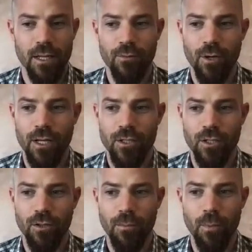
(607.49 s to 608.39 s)
and
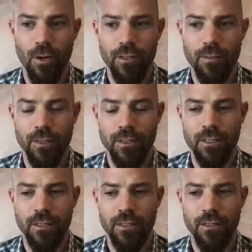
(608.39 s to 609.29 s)
relational embodiment
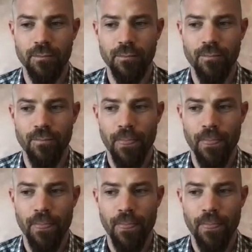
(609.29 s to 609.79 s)
and um,